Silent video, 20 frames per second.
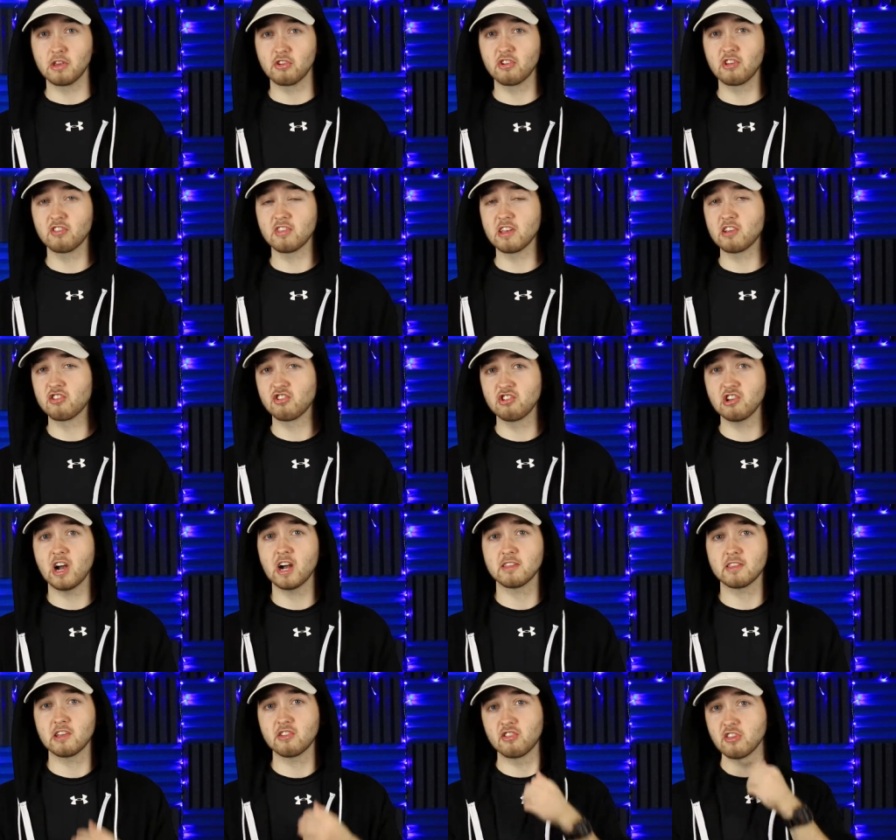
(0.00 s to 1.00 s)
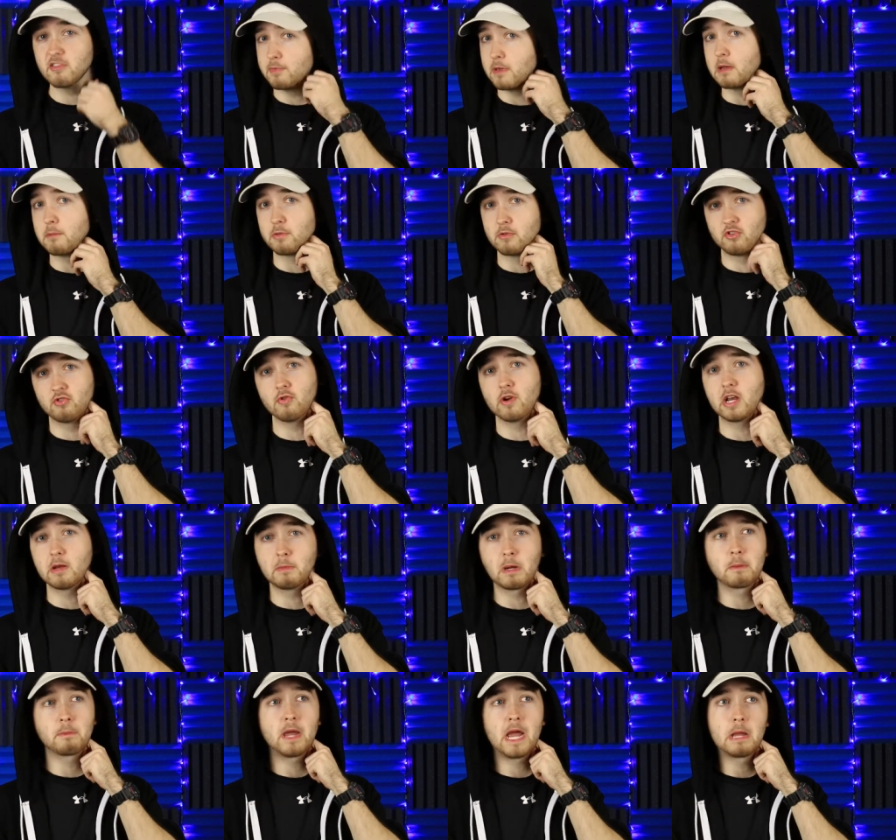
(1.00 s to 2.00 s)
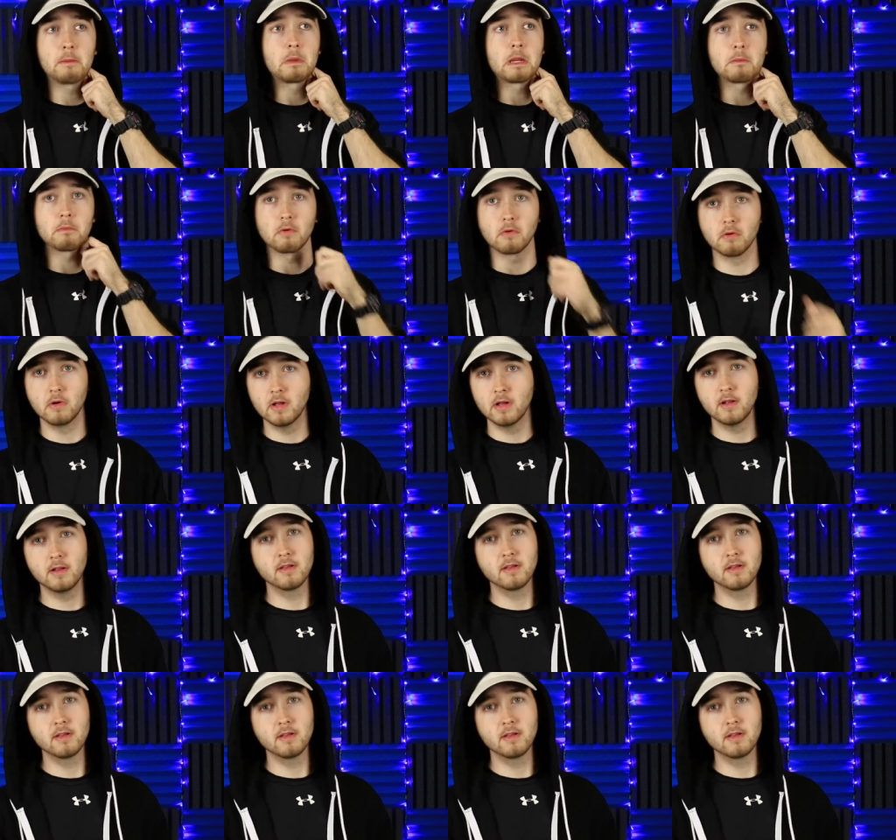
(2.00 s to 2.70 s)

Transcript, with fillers: and she's, like, shocked that she's being portrayed by bad people.